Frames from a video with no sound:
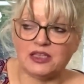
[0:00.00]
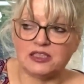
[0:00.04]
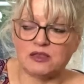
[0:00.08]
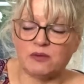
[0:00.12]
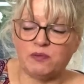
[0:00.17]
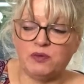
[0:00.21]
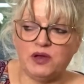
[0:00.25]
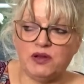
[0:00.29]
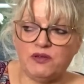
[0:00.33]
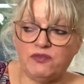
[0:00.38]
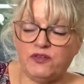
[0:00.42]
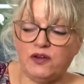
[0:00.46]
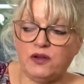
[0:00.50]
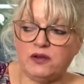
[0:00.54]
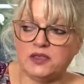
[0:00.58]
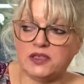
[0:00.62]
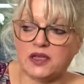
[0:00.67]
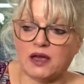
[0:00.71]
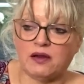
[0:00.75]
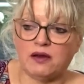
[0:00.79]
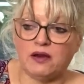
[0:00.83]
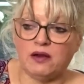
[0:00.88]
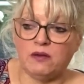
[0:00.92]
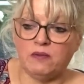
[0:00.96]
So I put the phone
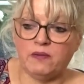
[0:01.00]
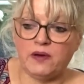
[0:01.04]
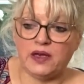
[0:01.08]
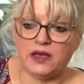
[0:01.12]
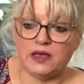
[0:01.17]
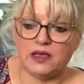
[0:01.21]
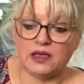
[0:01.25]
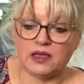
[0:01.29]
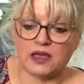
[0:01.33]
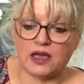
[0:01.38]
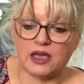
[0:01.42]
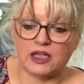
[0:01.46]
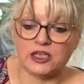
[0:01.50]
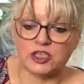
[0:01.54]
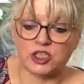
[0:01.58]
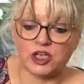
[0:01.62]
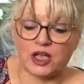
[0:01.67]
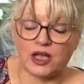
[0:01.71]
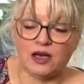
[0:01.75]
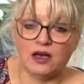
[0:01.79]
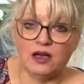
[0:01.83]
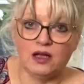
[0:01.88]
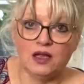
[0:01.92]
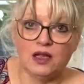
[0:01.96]
down and I went in the
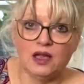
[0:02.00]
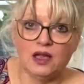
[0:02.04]
kitchen.